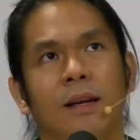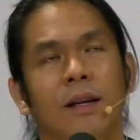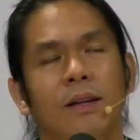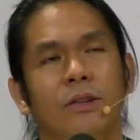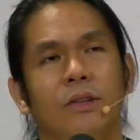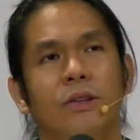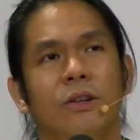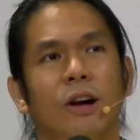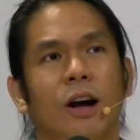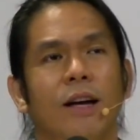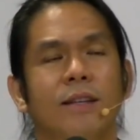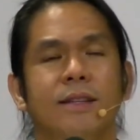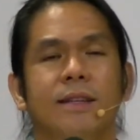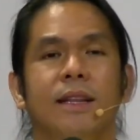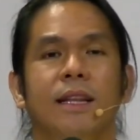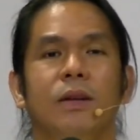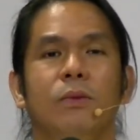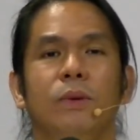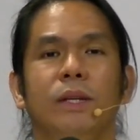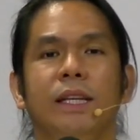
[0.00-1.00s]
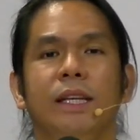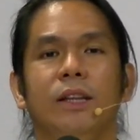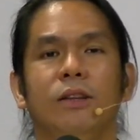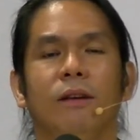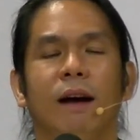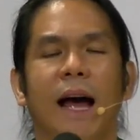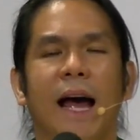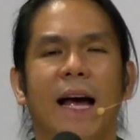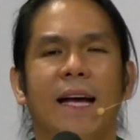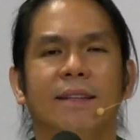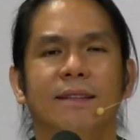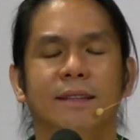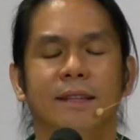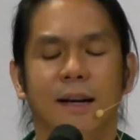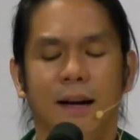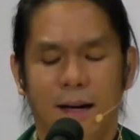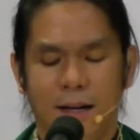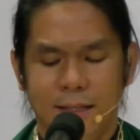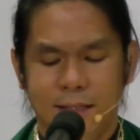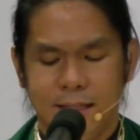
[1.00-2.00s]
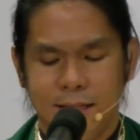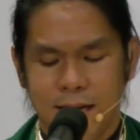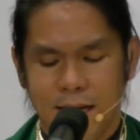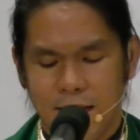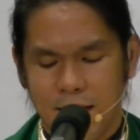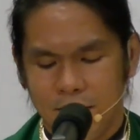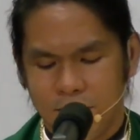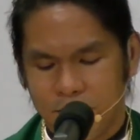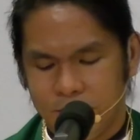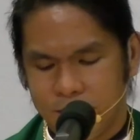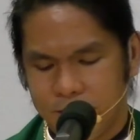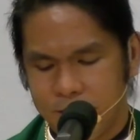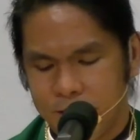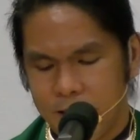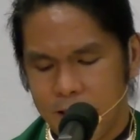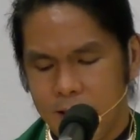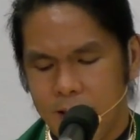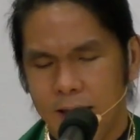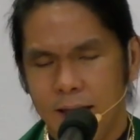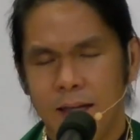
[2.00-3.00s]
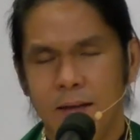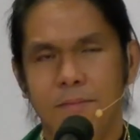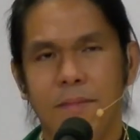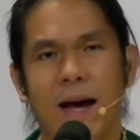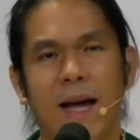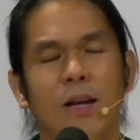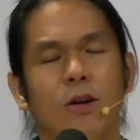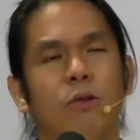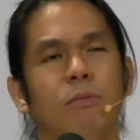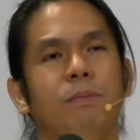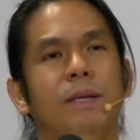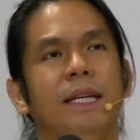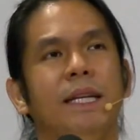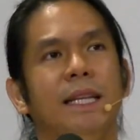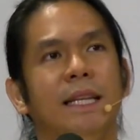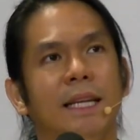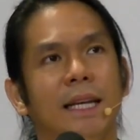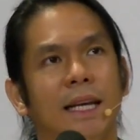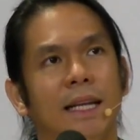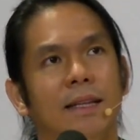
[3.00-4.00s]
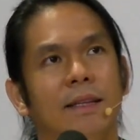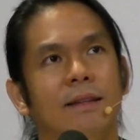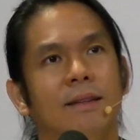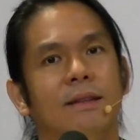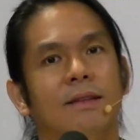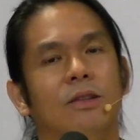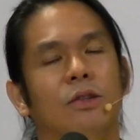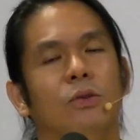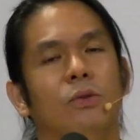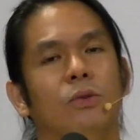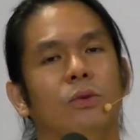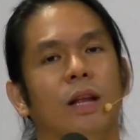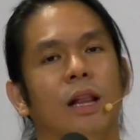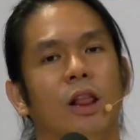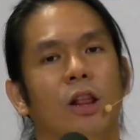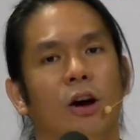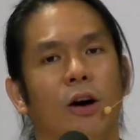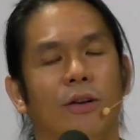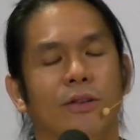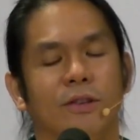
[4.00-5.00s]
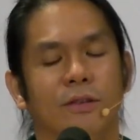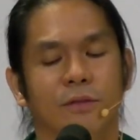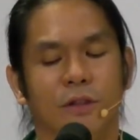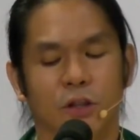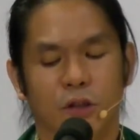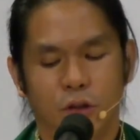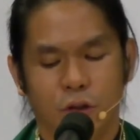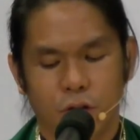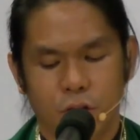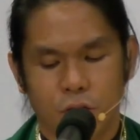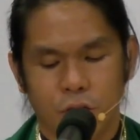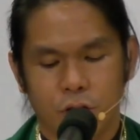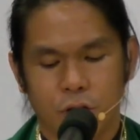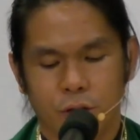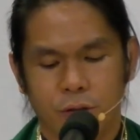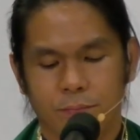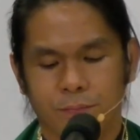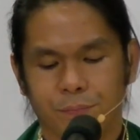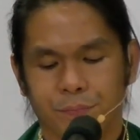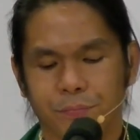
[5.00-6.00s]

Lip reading: So constantly we need to ask ourselves, in my obedience to the laws of the church,